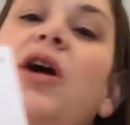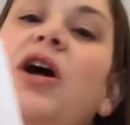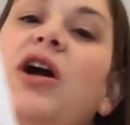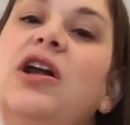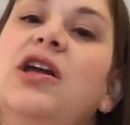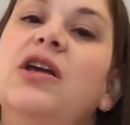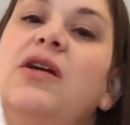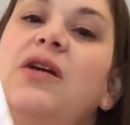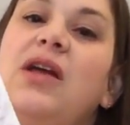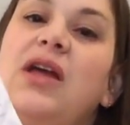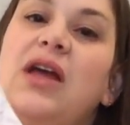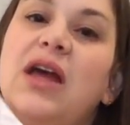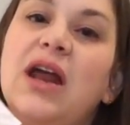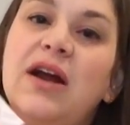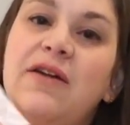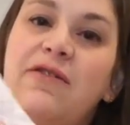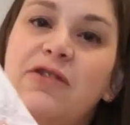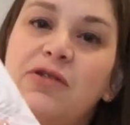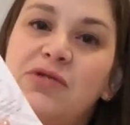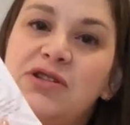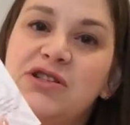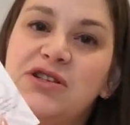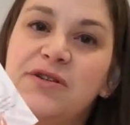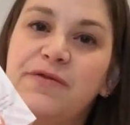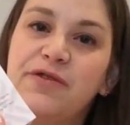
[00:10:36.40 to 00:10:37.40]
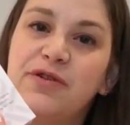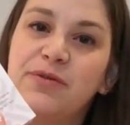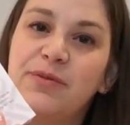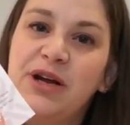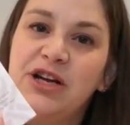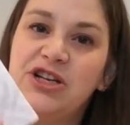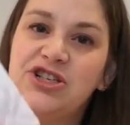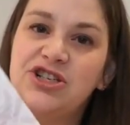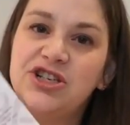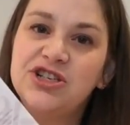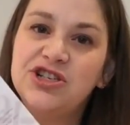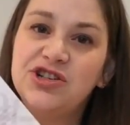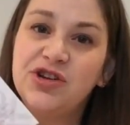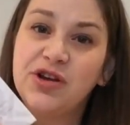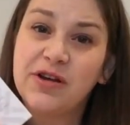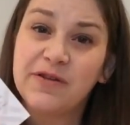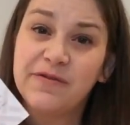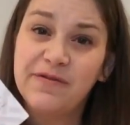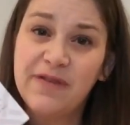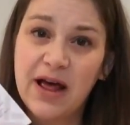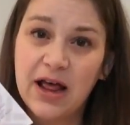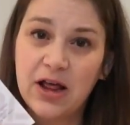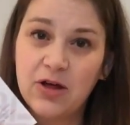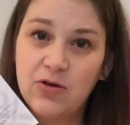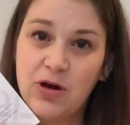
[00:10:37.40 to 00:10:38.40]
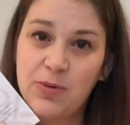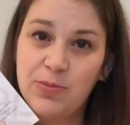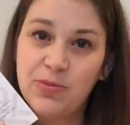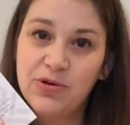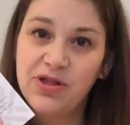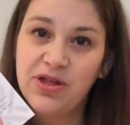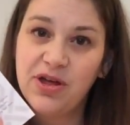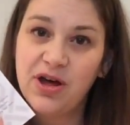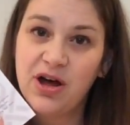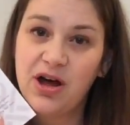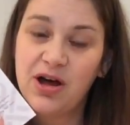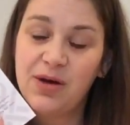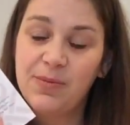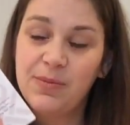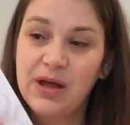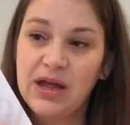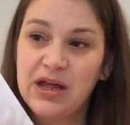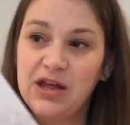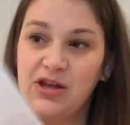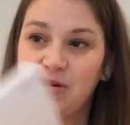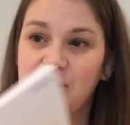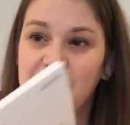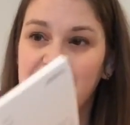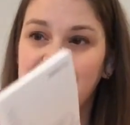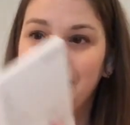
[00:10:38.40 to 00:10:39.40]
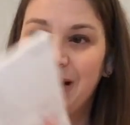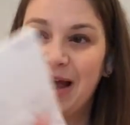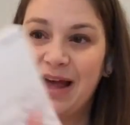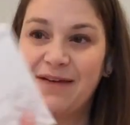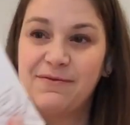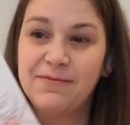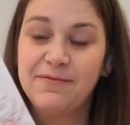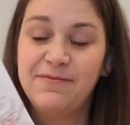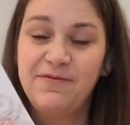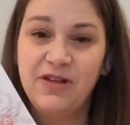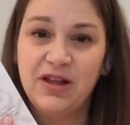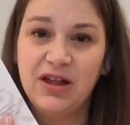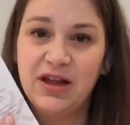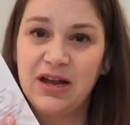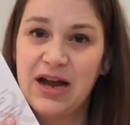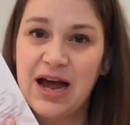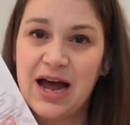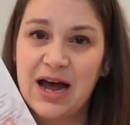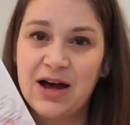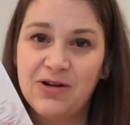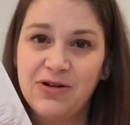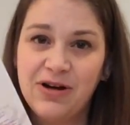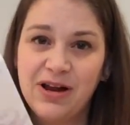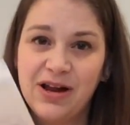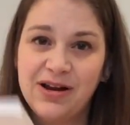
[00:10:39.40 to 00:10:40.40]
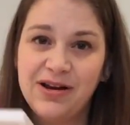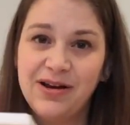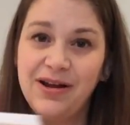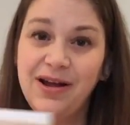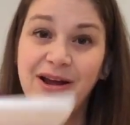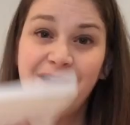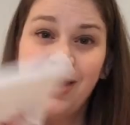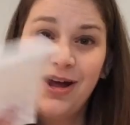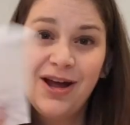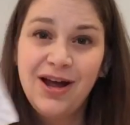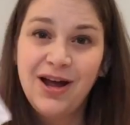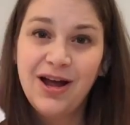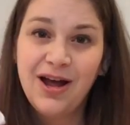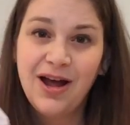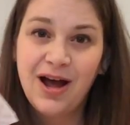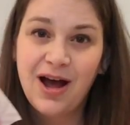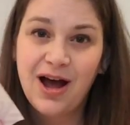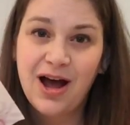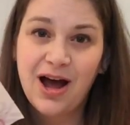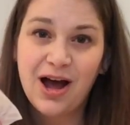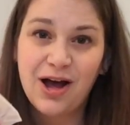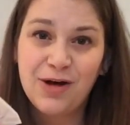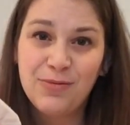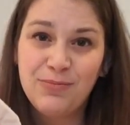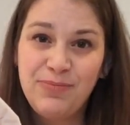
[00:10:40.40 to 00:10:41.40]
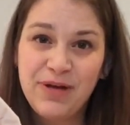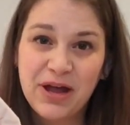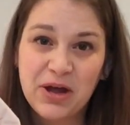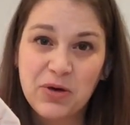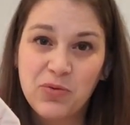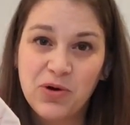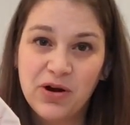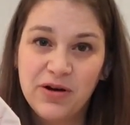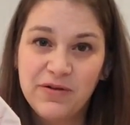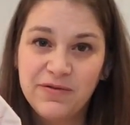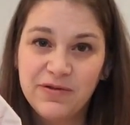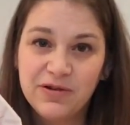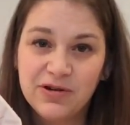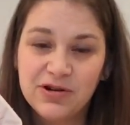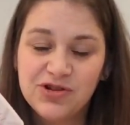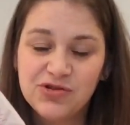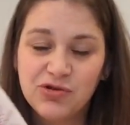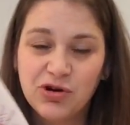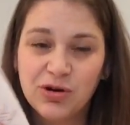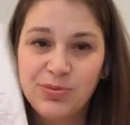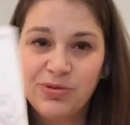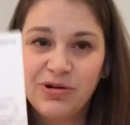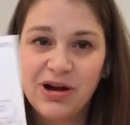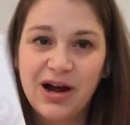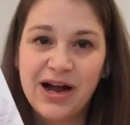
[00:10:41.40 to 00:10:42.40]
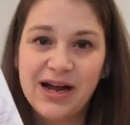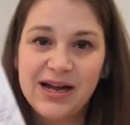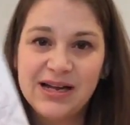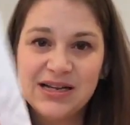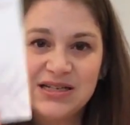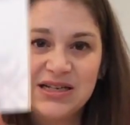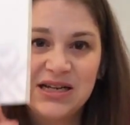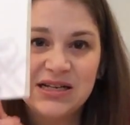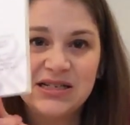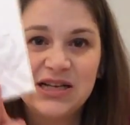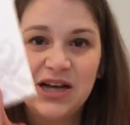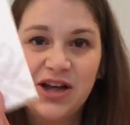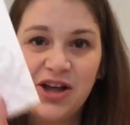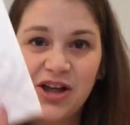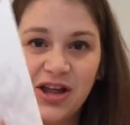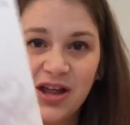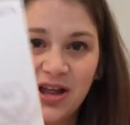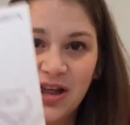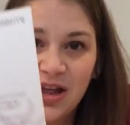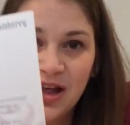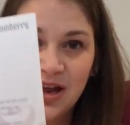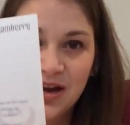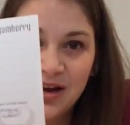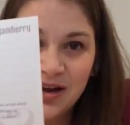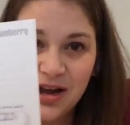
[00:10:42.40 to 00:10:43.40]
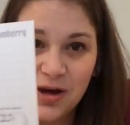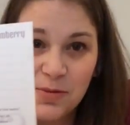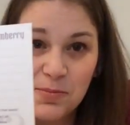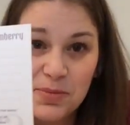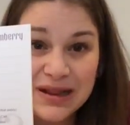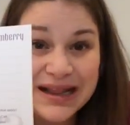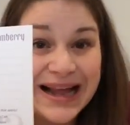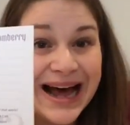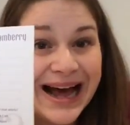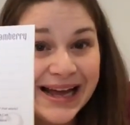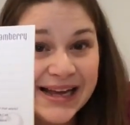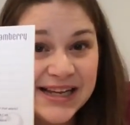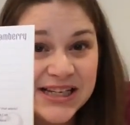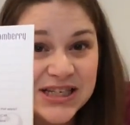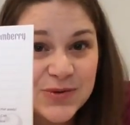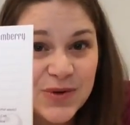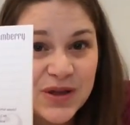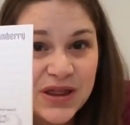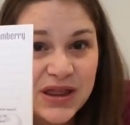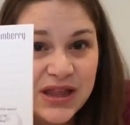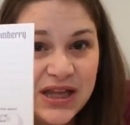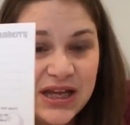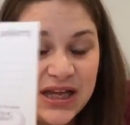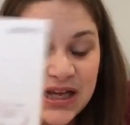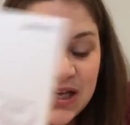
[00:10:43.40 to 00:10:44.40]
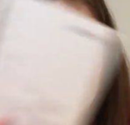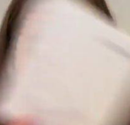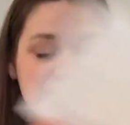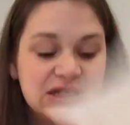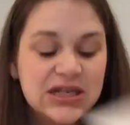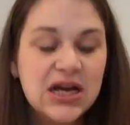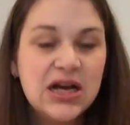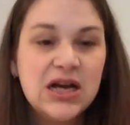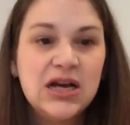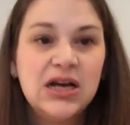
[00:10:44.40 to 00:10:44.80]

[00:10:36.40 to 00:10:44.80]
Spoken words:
party, you can get everyone's information so you can follow up with them. You can have them fill it out and pick one for a door prize. That's how you can get compliance with these.